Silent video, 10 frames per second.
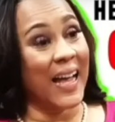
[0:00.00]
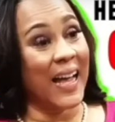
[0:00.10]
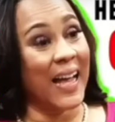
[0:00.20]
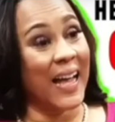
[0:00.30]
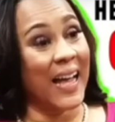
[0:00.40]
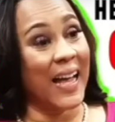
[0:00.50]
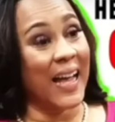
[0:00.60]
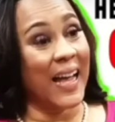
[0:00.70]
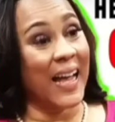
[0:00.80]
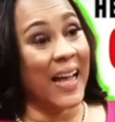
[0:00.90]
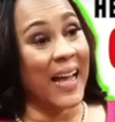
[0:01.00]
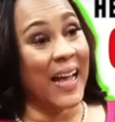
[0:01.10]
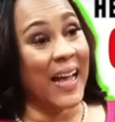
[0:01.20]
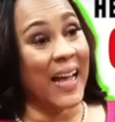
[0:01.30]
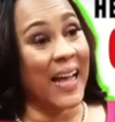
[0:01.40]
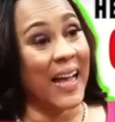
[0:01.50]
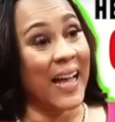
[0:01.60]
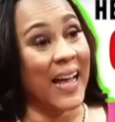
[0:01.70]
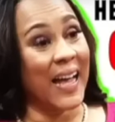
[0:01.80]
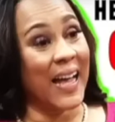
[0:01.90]

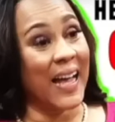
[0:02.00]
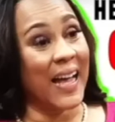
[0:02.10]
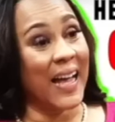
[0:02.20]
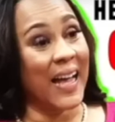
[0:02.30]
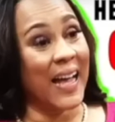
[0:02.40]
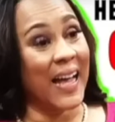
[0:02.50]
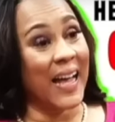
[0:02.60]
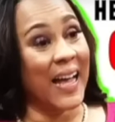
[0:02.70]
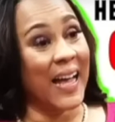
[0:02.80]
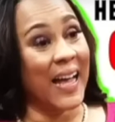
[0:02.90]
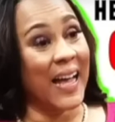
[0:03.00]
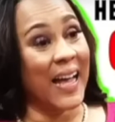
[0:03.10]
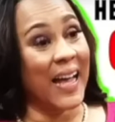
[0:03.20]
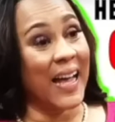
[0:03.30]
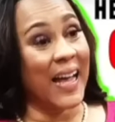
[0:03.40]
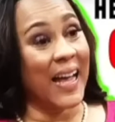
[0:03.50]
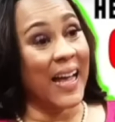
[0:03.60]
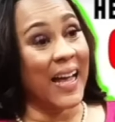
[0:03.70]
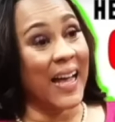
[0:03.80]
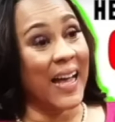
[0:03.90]

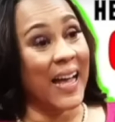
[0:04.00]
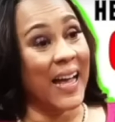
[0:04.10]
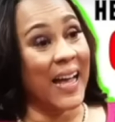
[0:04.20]
The person shown says nothing.